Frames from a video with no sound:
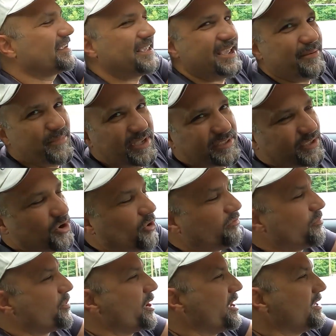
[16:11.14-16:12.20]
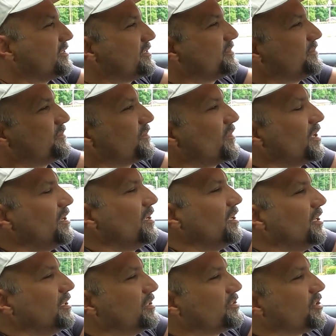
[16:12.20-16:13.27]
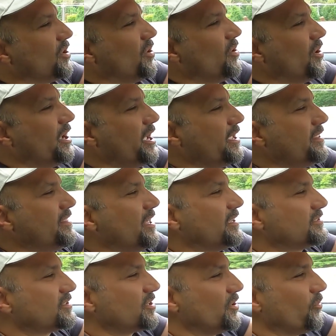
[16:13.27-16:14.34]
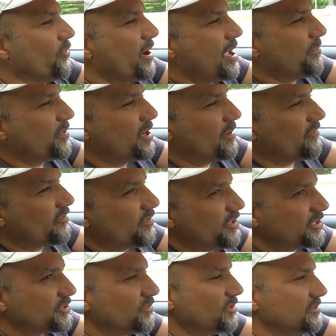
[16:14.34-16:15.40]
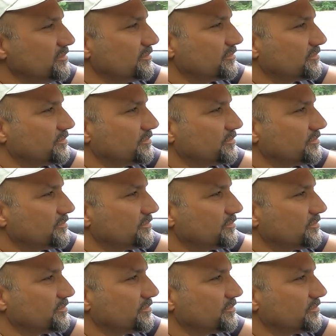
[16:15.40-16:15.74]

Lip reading: Can't miss an overpass. So hey, that's gonna wrap it up for this one.